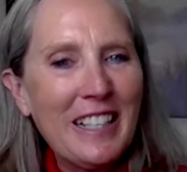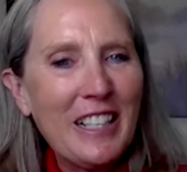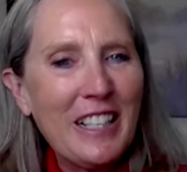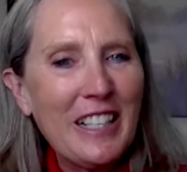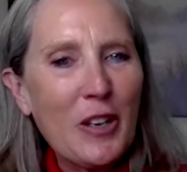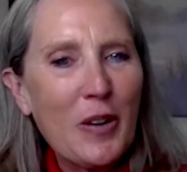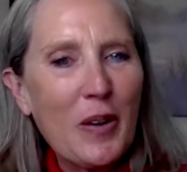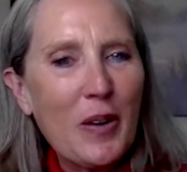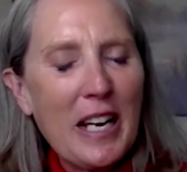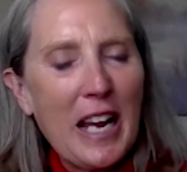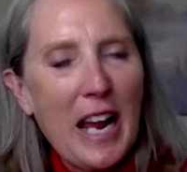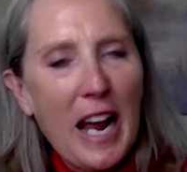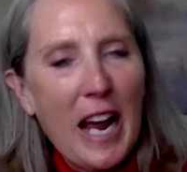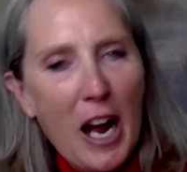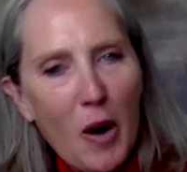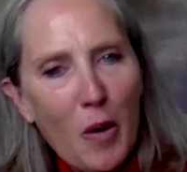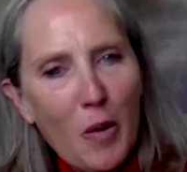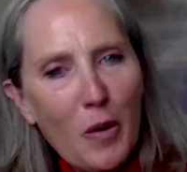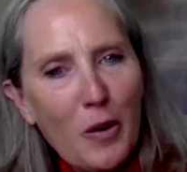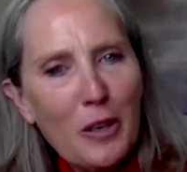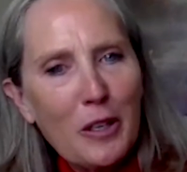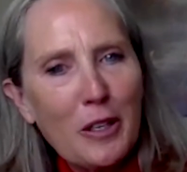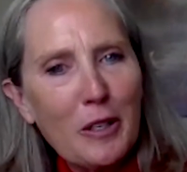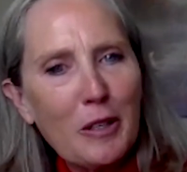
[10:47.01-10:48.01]
you know an
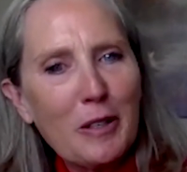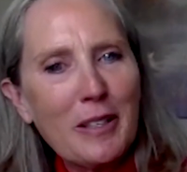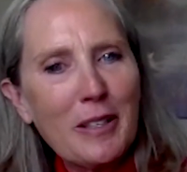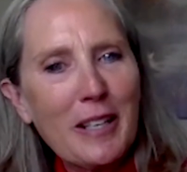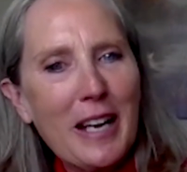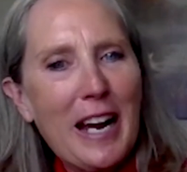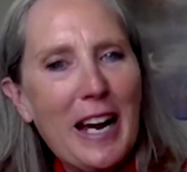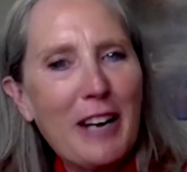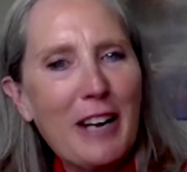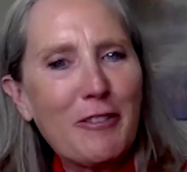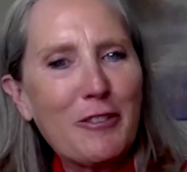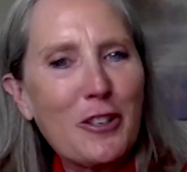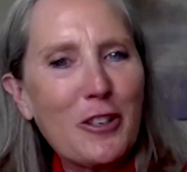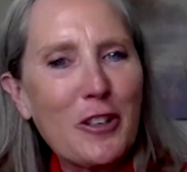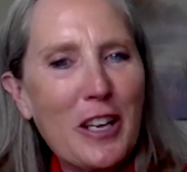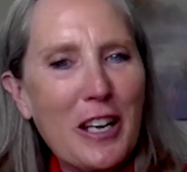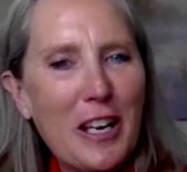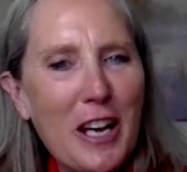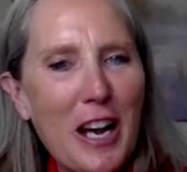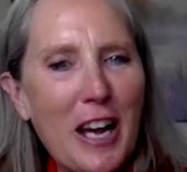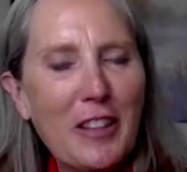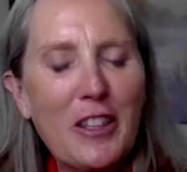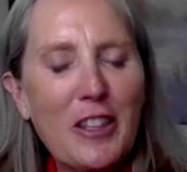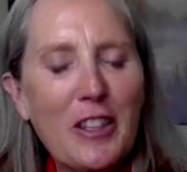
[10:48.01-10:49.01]
hour after
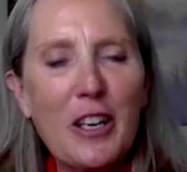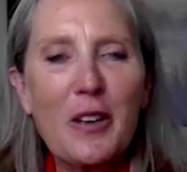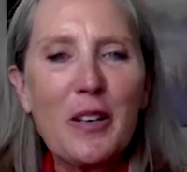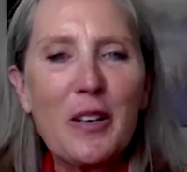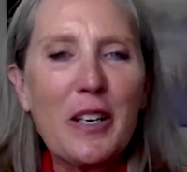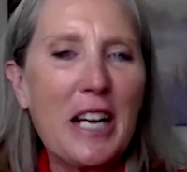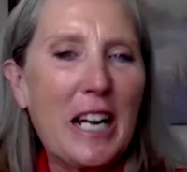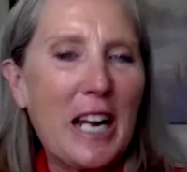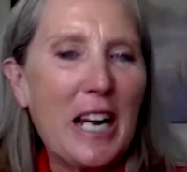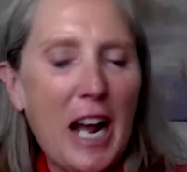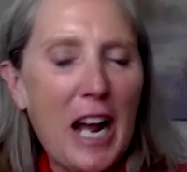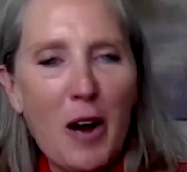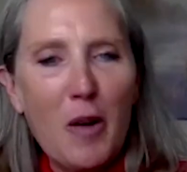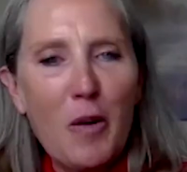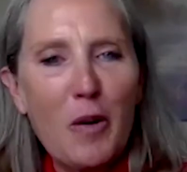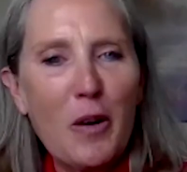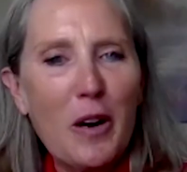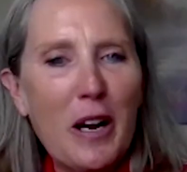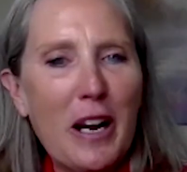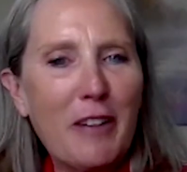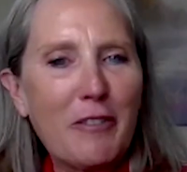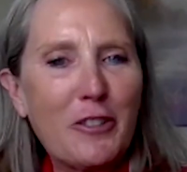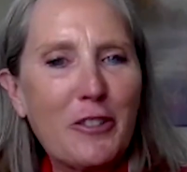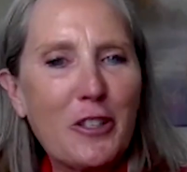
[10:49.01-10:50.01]
they got there and an
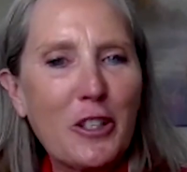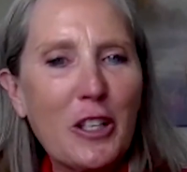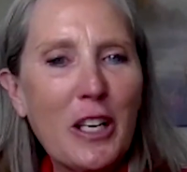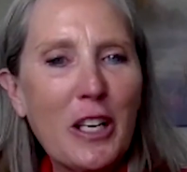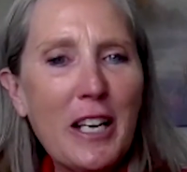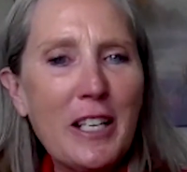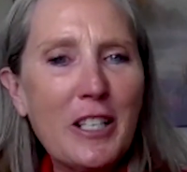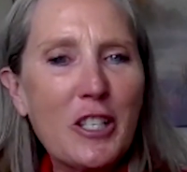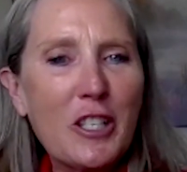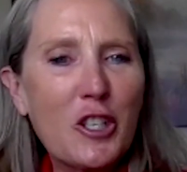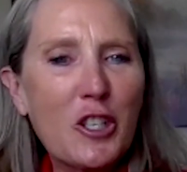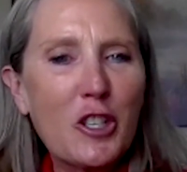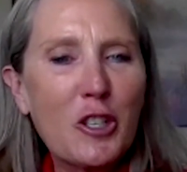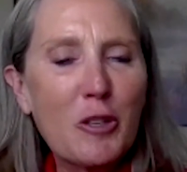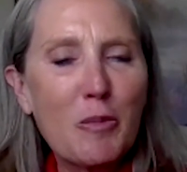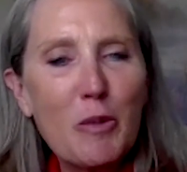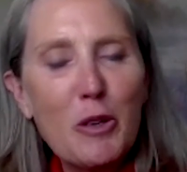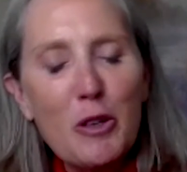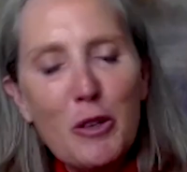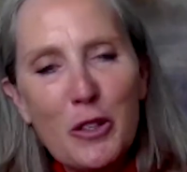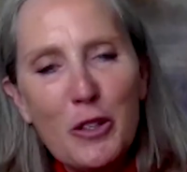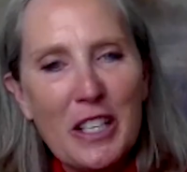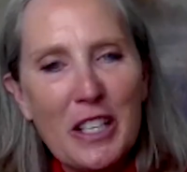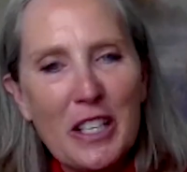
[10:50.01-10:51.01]
hour after lunch
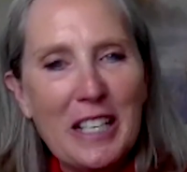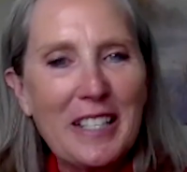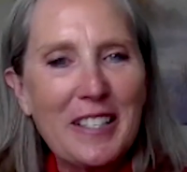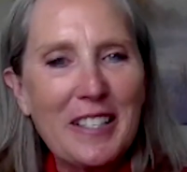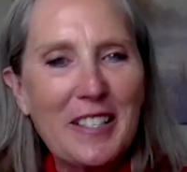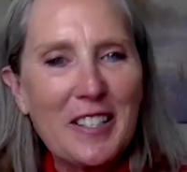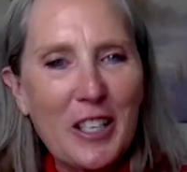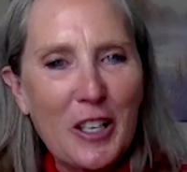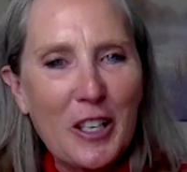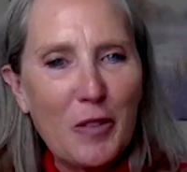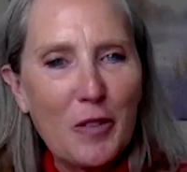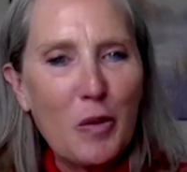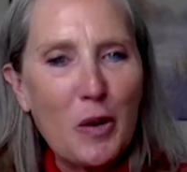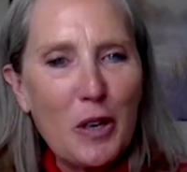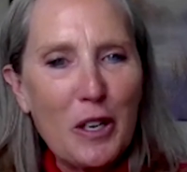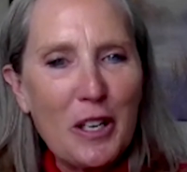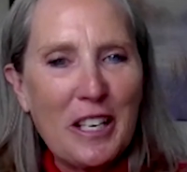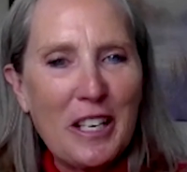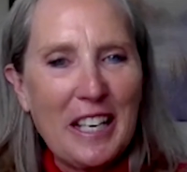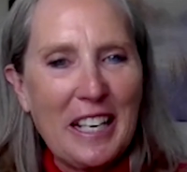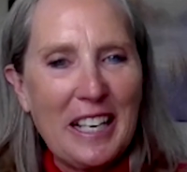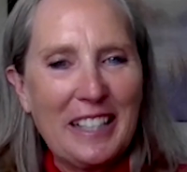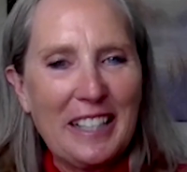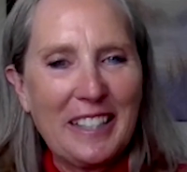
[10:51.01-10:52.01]
schmoozing instead of
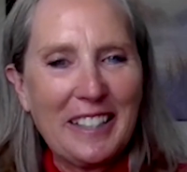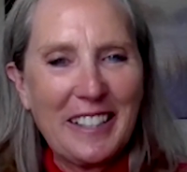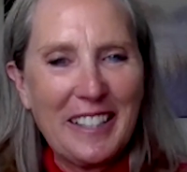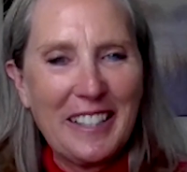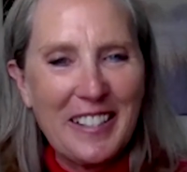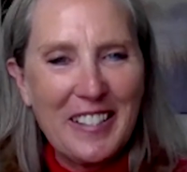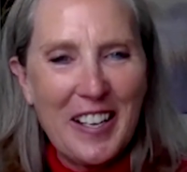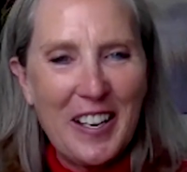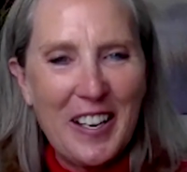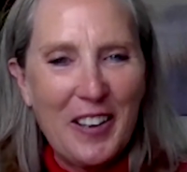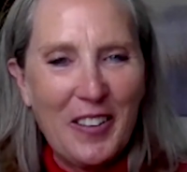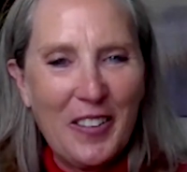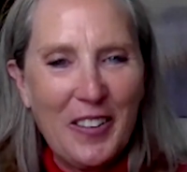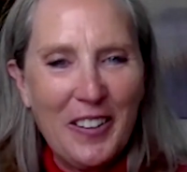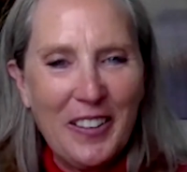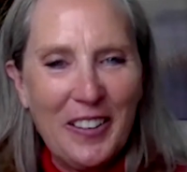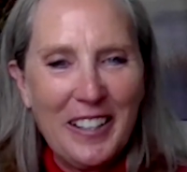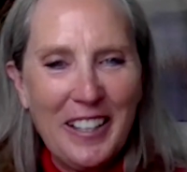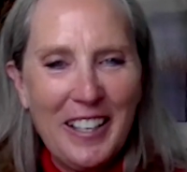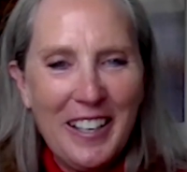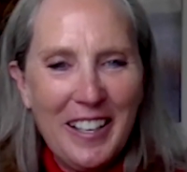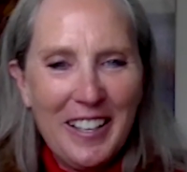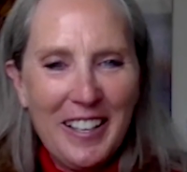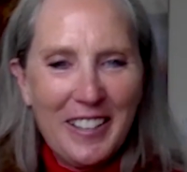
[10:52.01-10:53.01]
working so
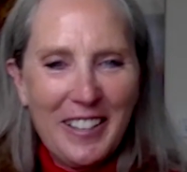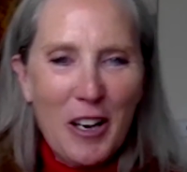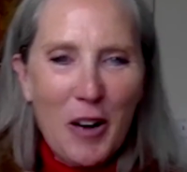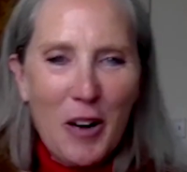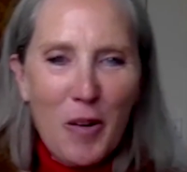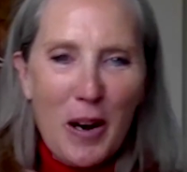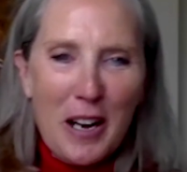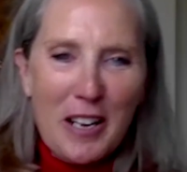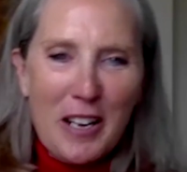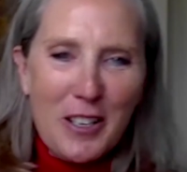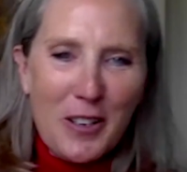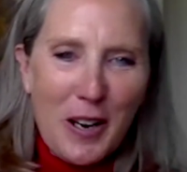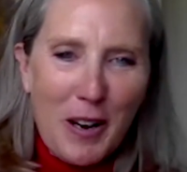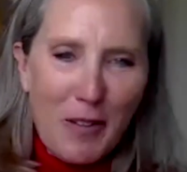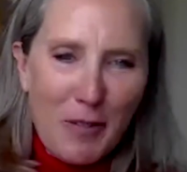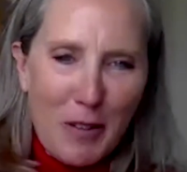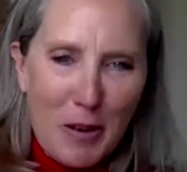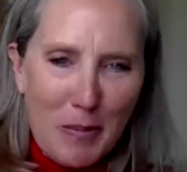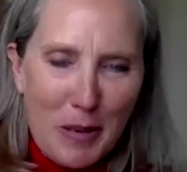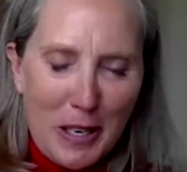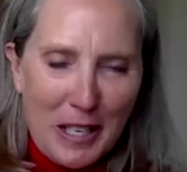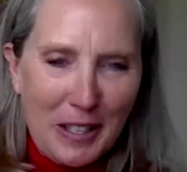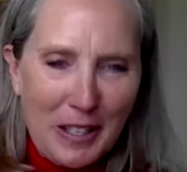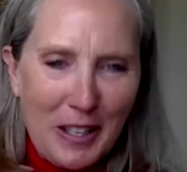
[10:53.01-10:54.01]
right, no right. wonder
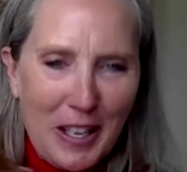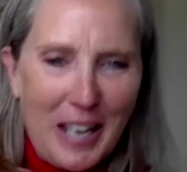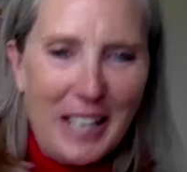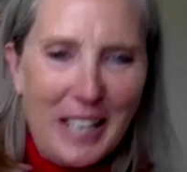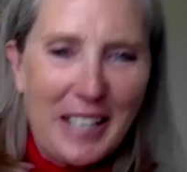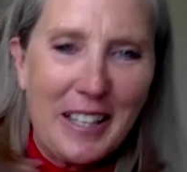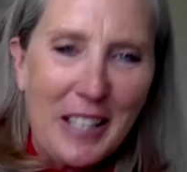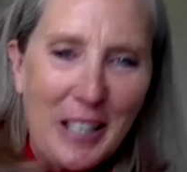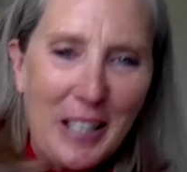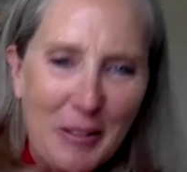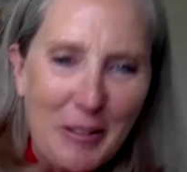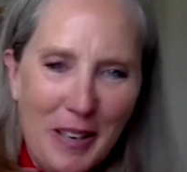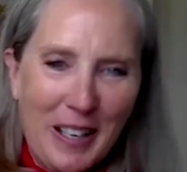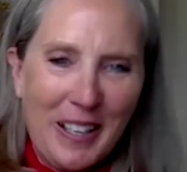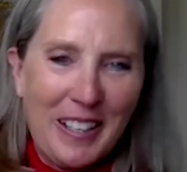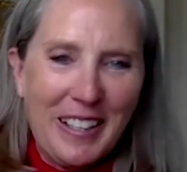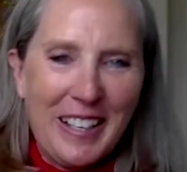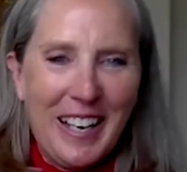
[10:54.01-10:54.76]
everybody liked them